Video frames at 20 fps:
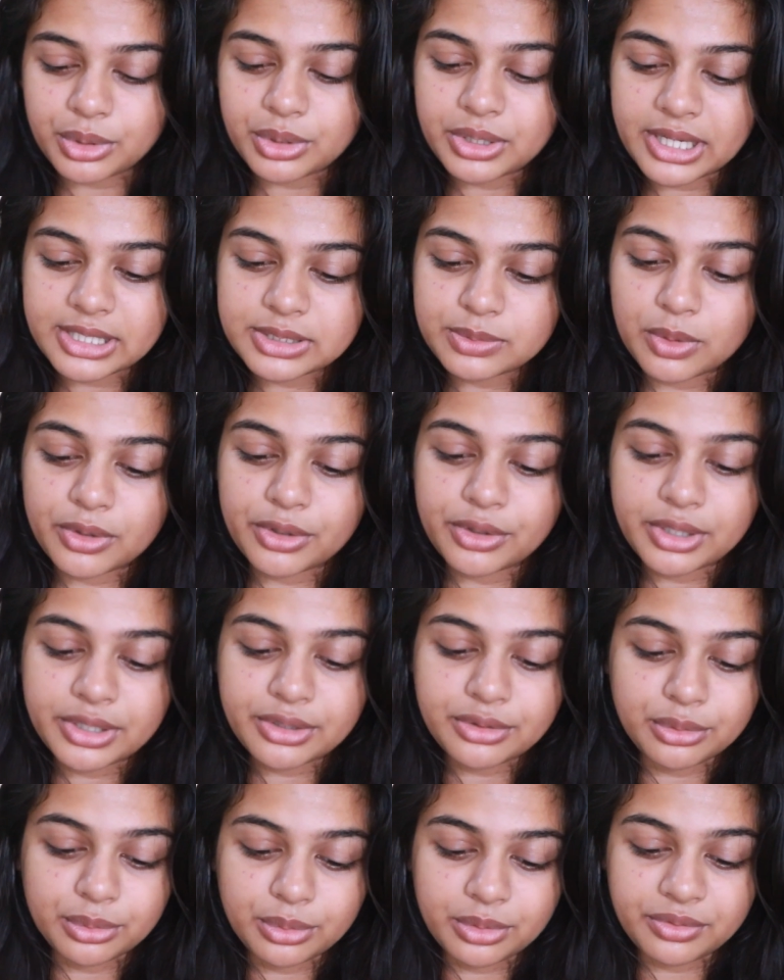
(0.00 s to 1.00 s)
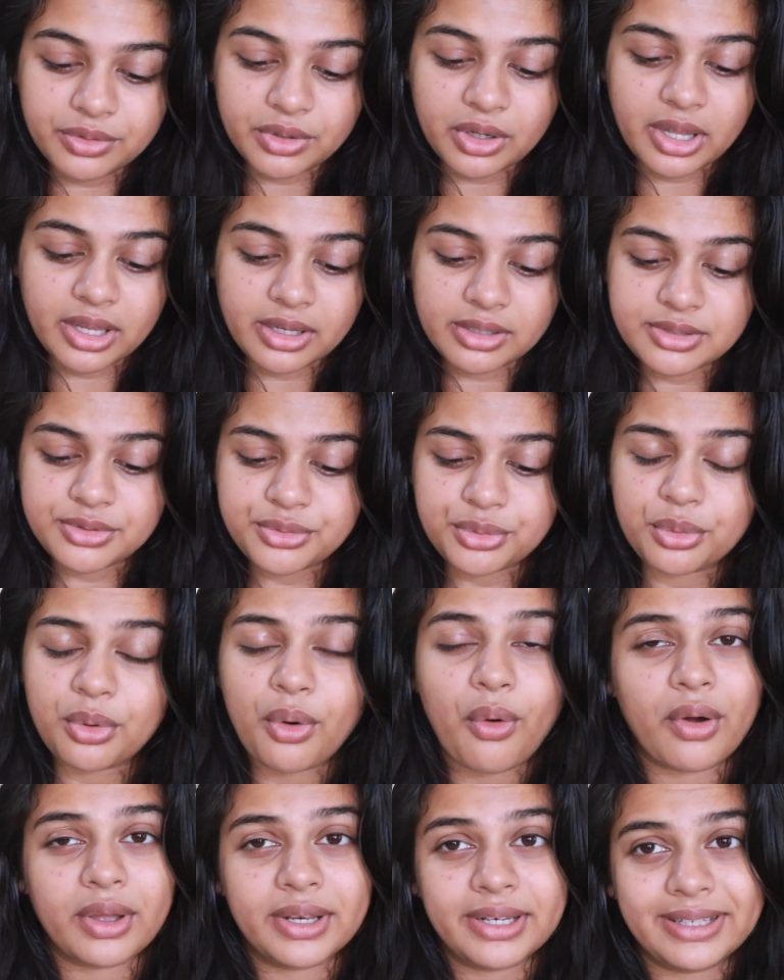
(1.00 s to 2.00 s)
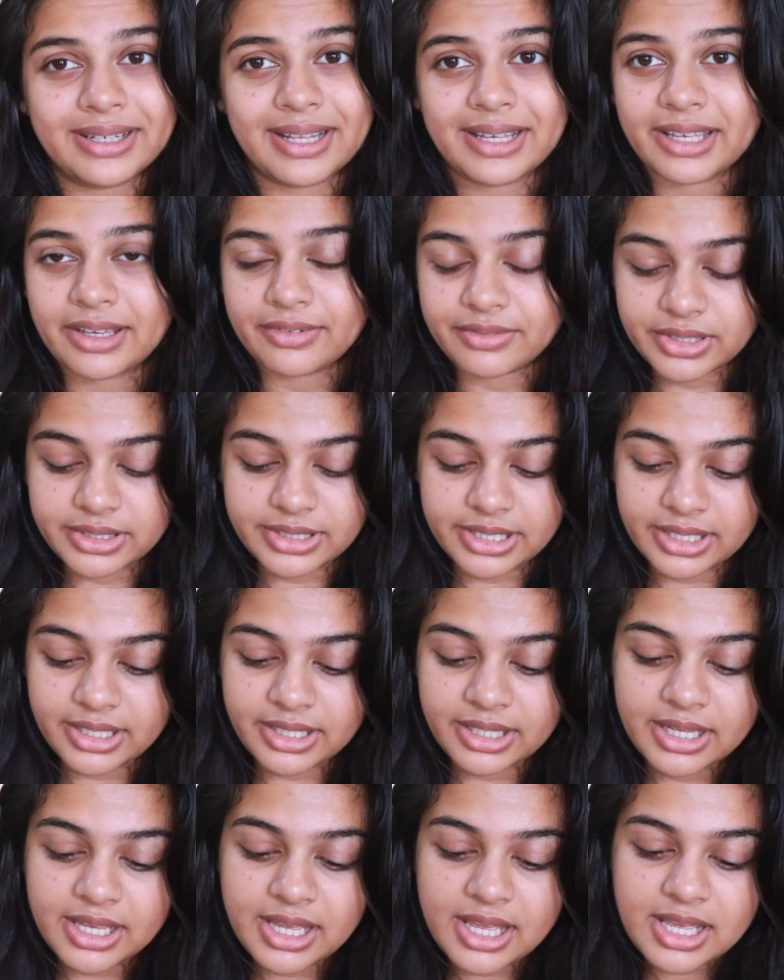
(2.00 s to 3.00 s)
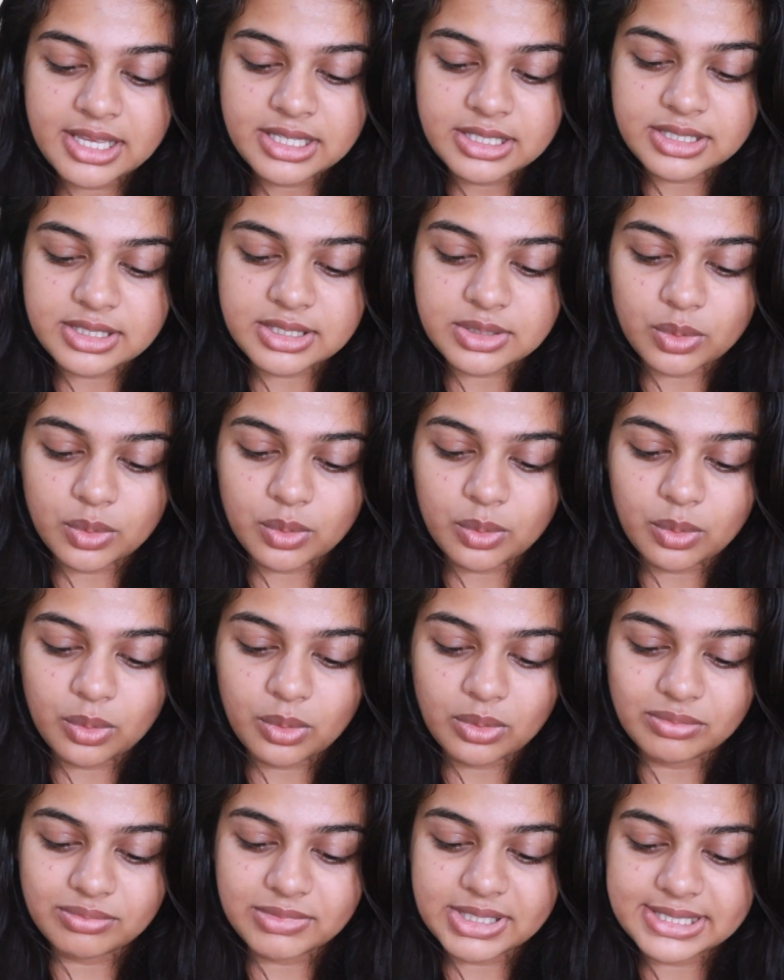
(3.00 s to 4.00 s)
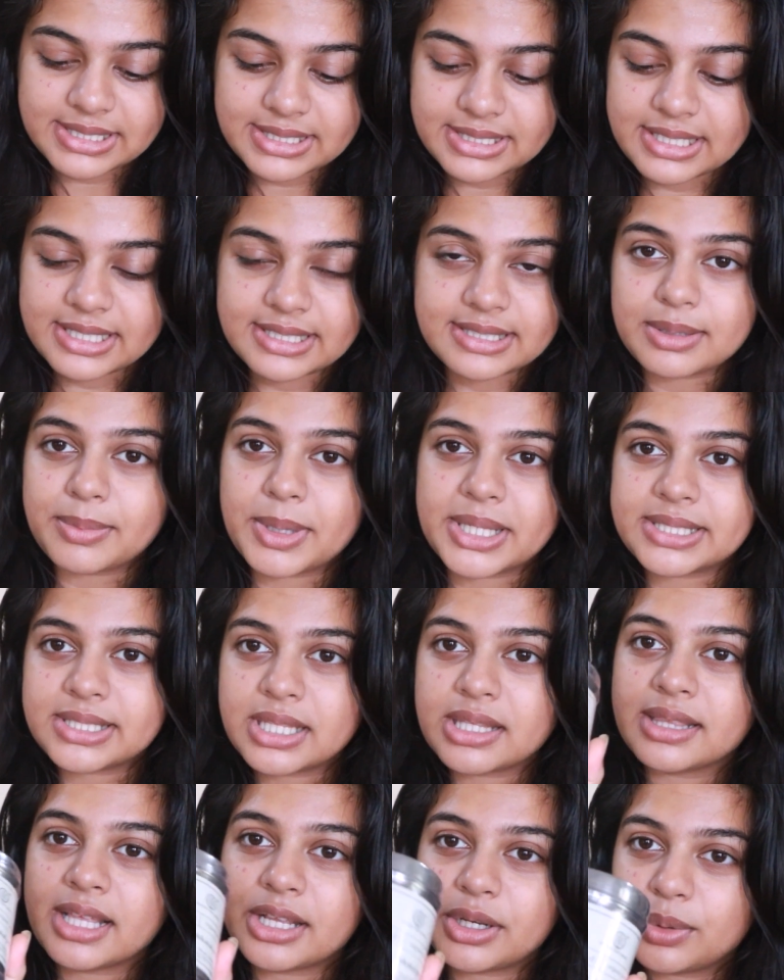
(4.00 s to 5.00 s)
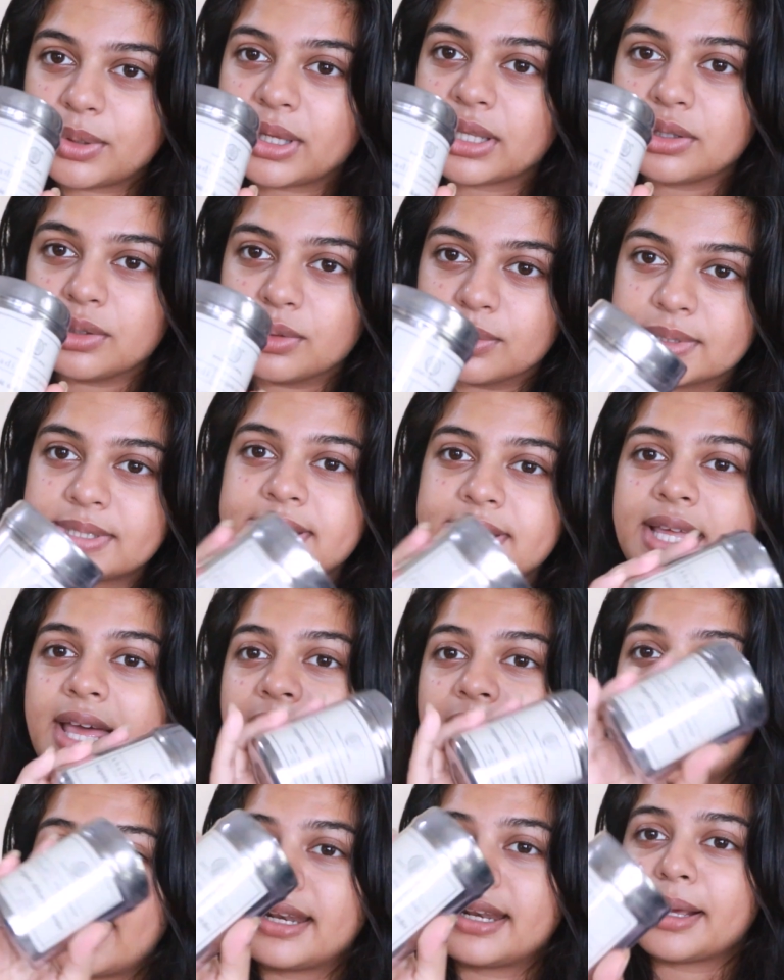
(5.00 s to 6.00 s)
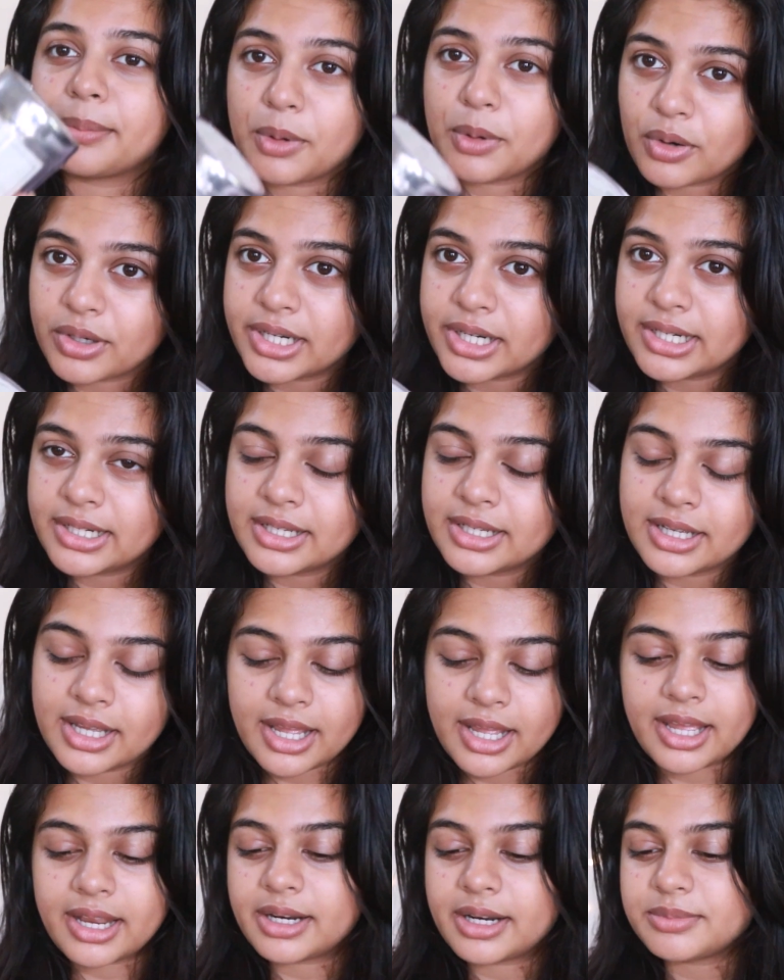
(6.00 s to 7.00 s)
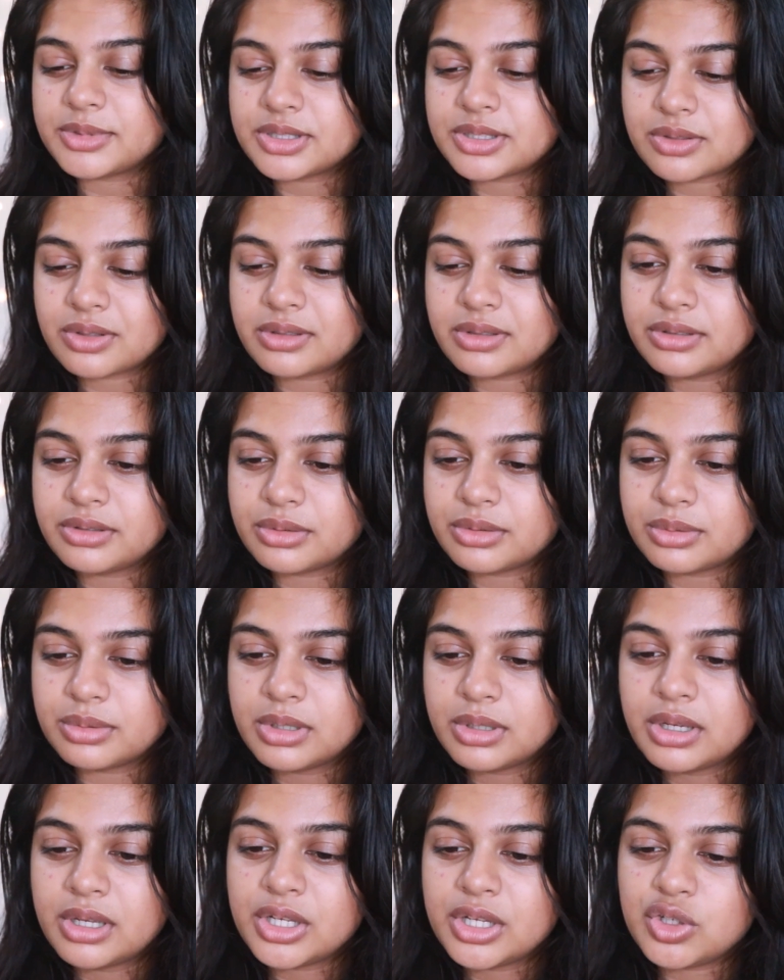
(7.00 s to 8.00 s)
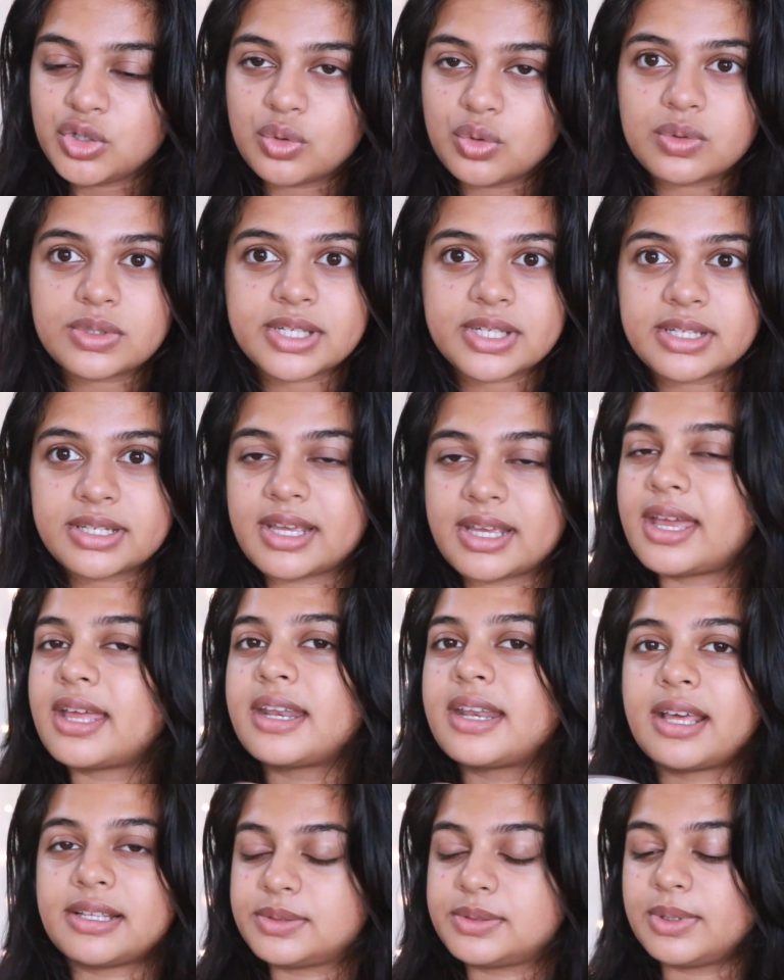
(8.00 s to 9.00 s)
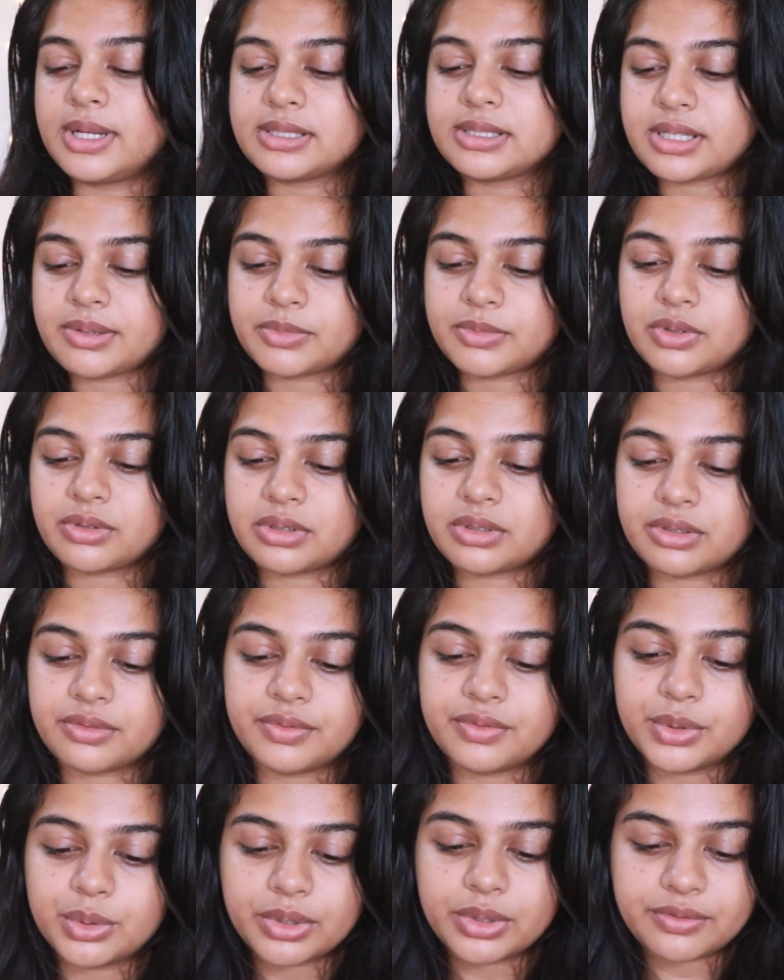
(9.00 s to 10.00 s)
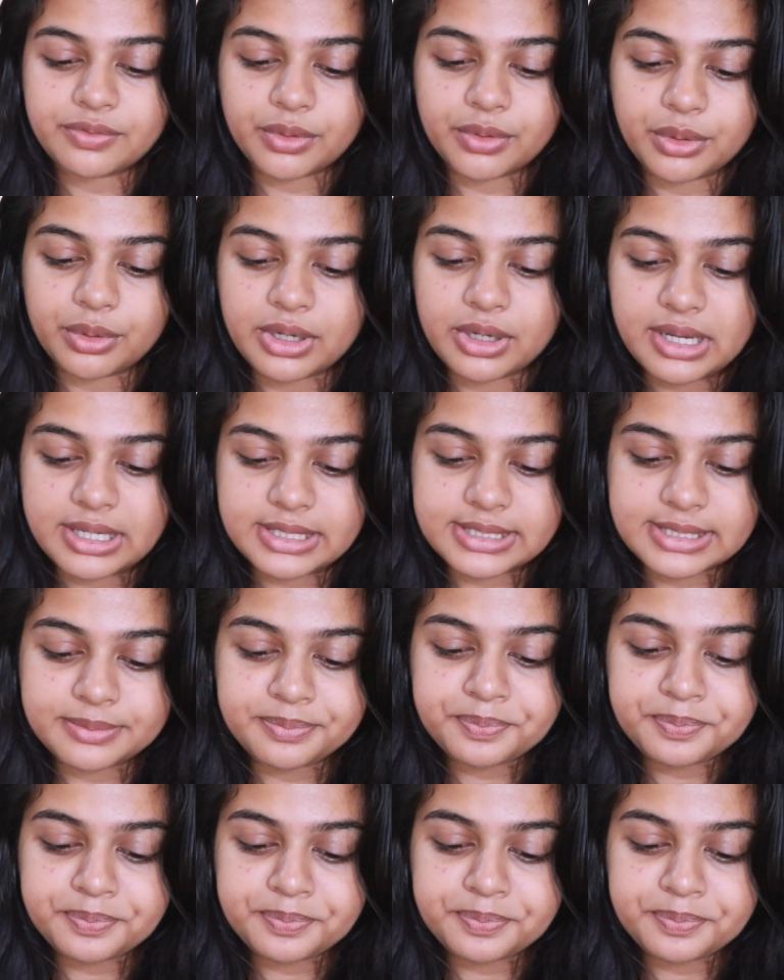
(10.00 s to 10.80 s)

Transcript: you guys what you can do if your hair is too oily like every day. So this is the best thing that you can use, and I bought it and I'm just going to use it, and as well as I'm going to review it for you guys.